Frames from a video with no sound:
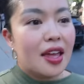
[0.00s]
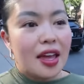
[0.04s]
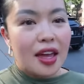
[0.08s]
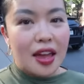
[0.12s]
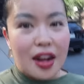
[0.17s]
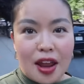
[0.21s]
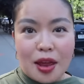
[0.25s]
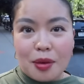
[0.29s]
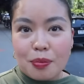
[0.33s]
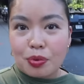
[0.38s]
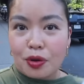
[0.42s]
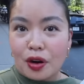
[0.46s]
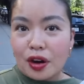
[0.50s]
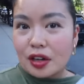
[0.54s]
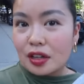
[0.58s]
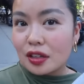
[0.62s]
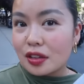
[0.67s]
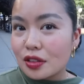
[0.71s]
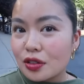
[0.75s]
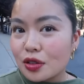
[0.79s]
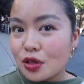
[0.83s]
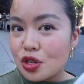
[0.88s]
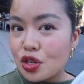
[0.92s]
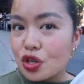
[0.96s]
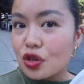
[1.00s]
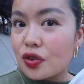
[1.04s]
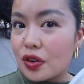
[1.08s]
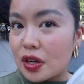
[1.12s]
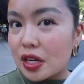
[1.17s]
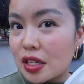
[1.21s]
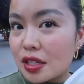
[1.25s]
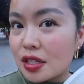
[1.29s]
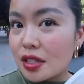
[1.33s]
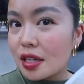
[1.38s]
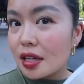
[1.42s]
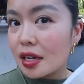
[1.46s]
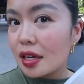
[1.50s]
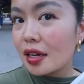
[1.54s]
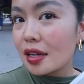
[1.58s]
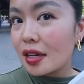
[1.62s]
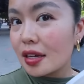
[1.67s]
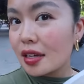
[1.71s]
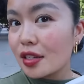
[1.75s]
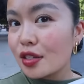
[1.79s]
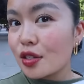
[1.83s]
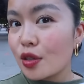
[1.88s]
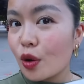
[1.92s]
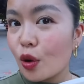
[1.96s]
and I brought a little treat
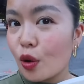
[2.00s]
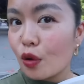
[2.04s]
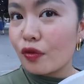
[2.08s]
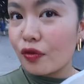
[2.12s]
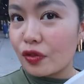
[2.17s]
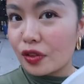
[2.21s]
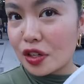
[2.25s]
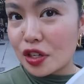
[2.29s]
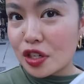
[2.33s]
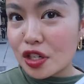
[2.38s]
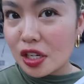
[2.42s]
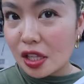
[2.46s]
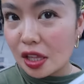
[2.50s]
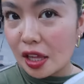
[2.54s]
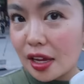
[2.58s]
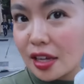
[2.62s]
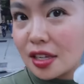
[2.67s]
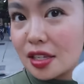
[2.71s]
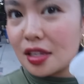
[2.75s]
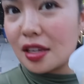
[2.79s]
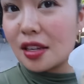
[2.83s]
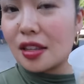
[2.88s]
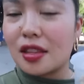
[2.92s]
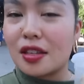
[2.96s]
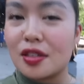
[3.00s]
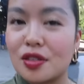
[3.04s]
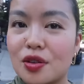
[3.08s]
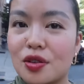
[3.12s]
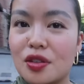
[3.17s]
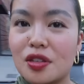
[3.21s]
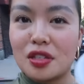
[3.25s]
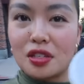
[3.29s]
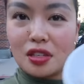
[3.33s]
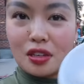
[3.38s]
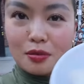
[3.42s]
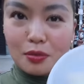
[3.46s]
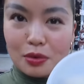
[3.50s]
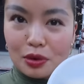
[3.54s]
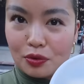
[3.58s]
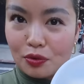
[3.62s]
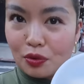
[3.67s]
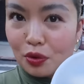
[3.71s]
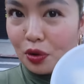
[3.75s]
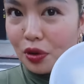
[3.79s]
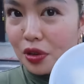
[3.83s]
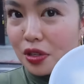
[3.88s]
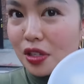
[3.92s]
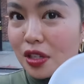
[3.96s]
so hopefully she likes it. These are the cinnamon
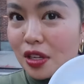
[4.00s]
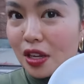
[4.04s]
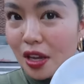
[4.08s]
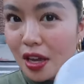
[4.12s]
rolls.